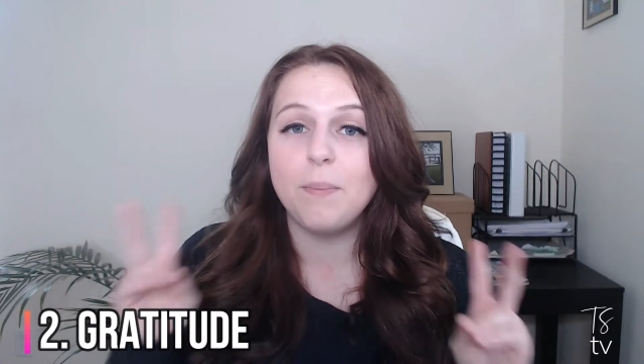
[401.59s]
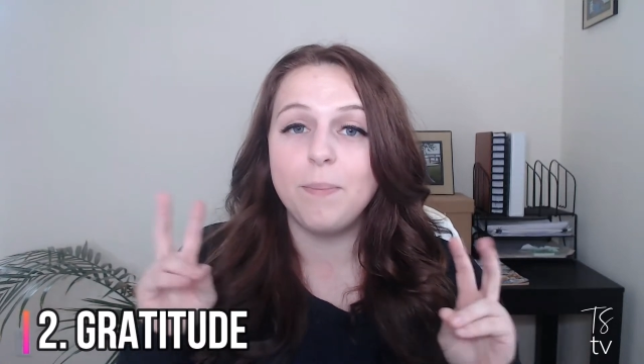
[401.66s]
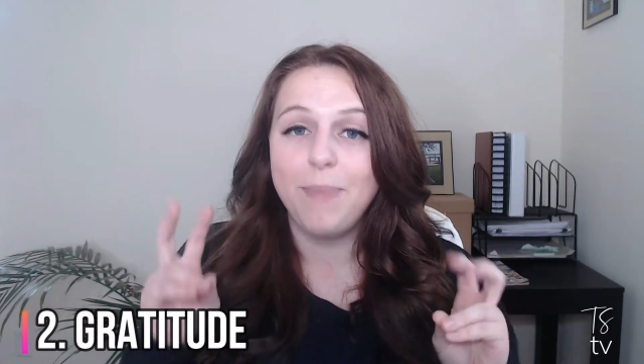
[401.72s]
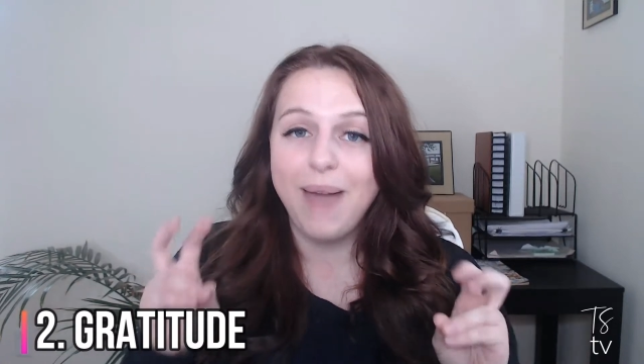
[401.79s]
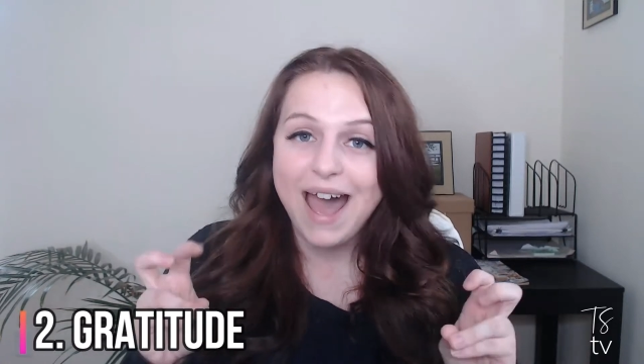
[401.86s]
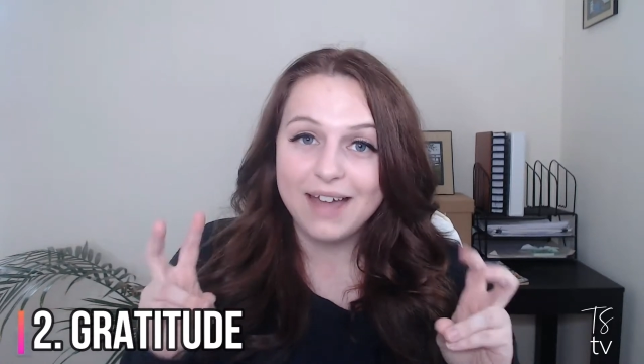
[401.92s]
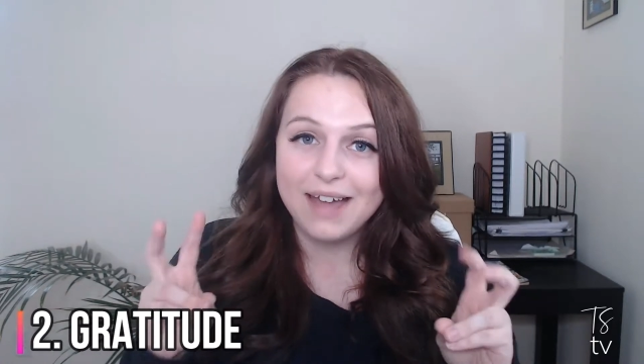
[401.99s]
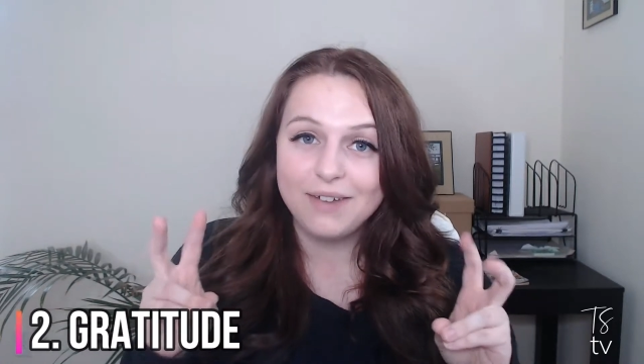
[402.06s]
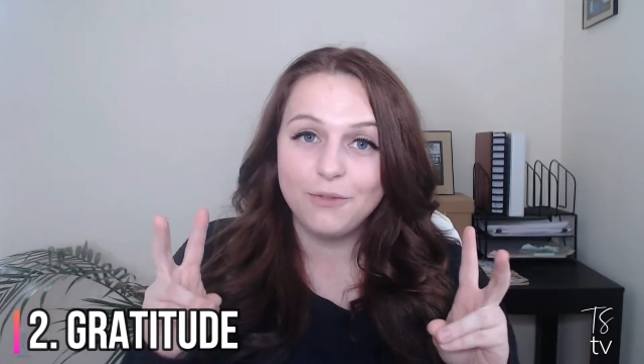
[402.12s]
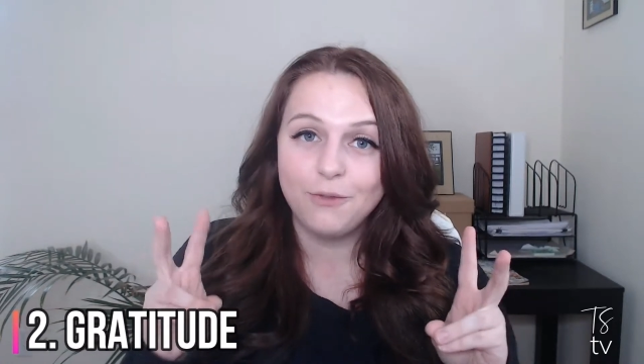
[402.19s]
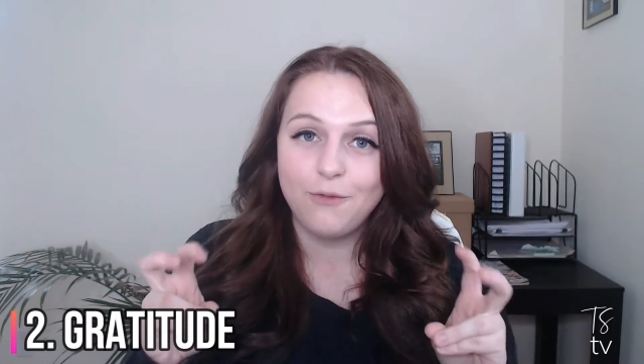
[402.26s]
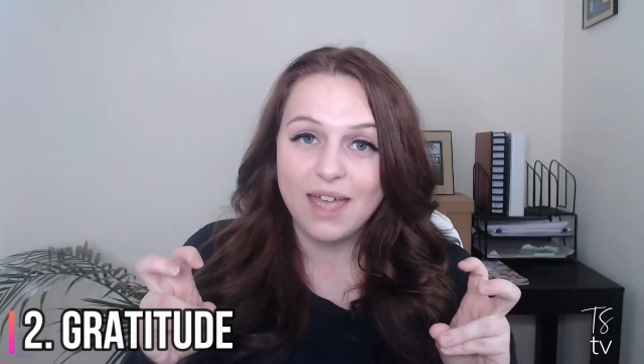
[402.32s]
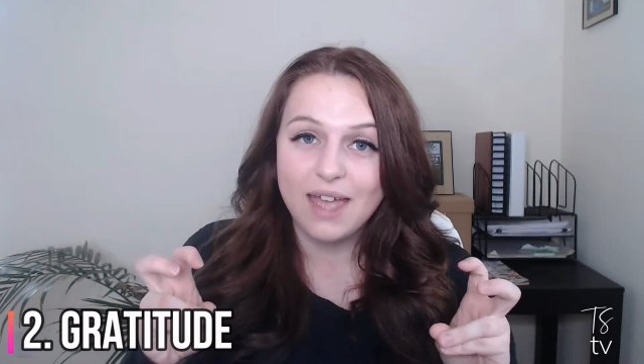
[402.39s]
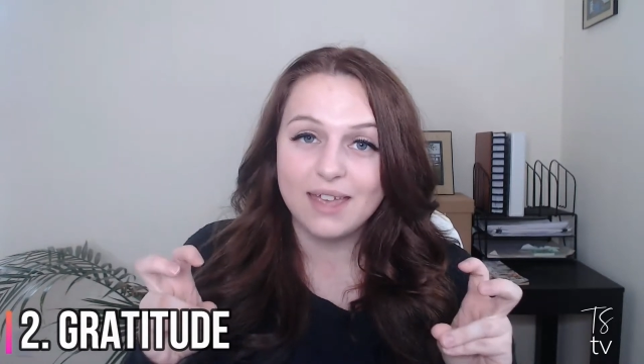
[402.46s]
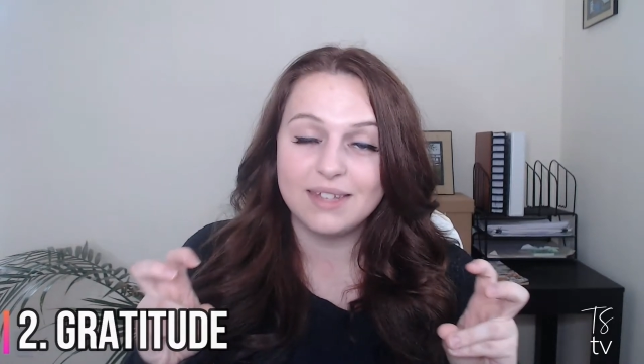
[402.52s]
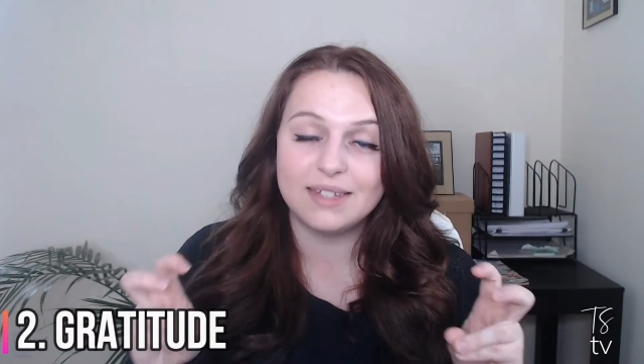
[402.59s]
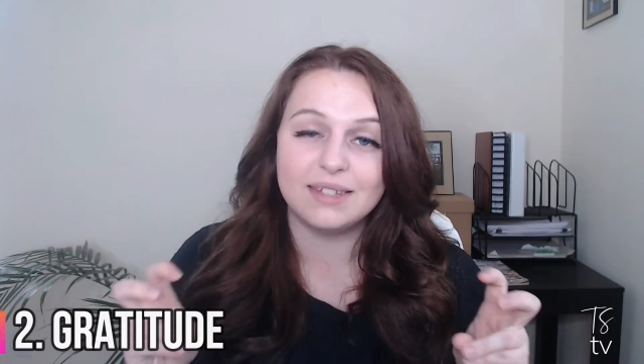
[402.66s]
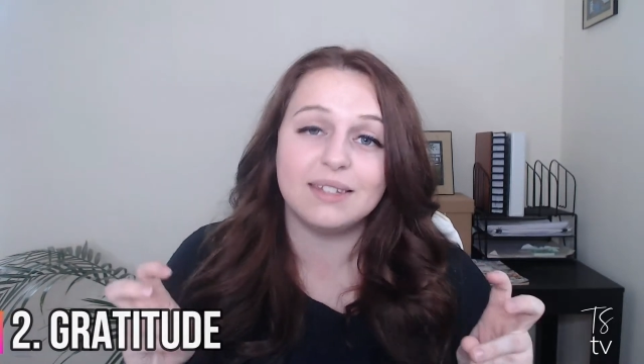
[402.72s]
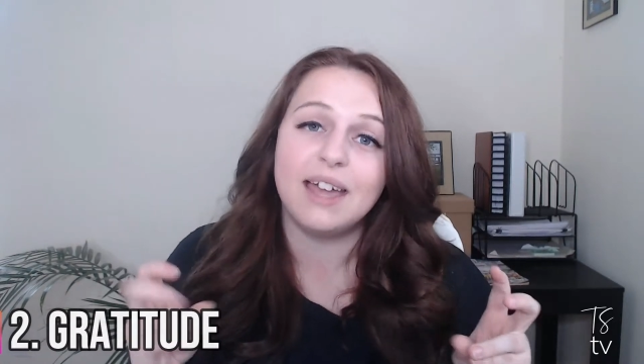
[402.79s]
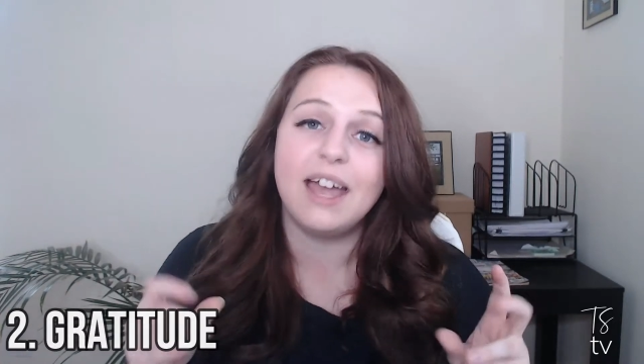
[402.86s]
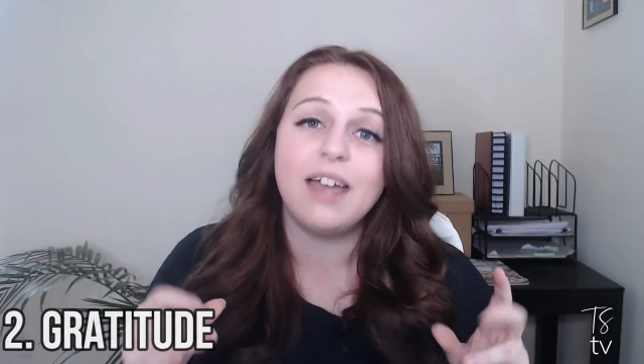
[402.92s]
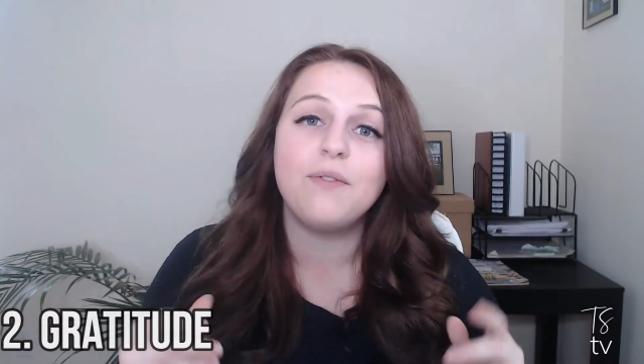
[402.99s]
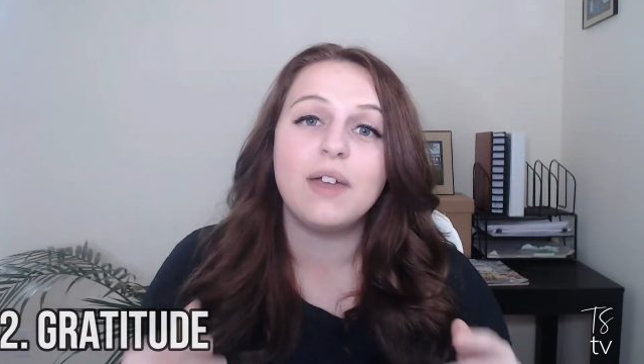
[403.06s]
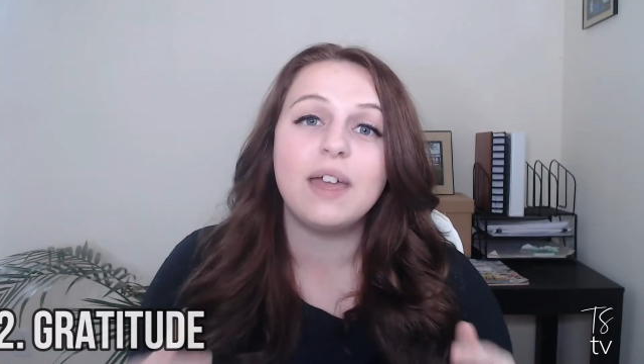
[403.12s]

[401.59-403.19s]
bad phase in life